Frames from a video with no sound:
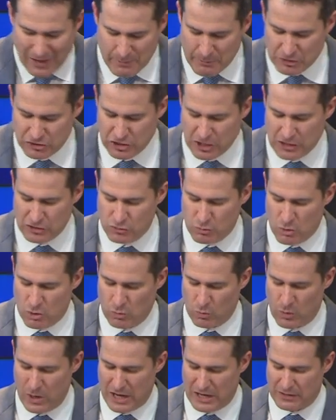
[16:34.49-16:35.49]
Climate change
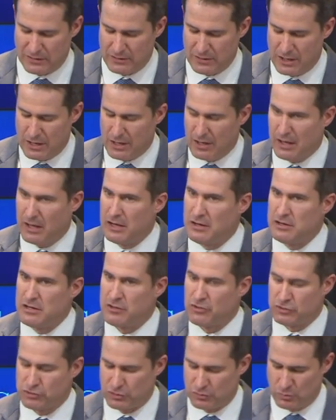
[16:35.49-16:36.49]
won't wait, and
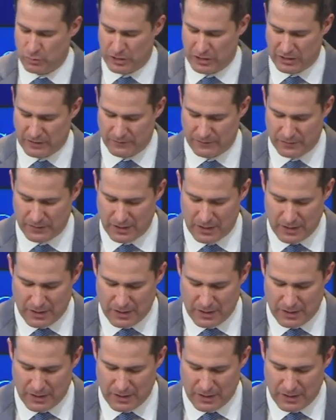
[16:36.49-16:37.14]
neither should we.